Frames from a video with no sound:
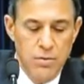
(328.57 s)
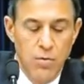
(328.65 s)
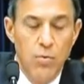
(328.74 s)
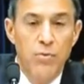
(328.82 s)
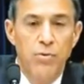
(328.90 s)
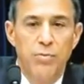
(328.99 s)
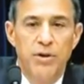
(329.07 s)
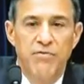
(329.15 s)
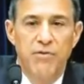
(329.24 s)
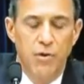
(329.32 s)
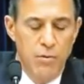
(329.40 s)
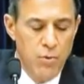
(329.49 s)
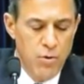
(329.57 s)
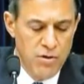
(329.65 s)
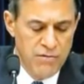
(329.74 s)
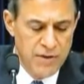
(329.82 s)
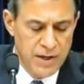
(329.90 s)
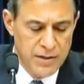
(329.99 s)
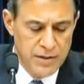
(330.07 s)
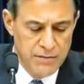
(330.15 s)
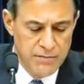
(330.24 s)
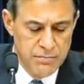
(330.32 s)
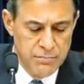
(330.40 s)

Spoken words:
we will be far more effective.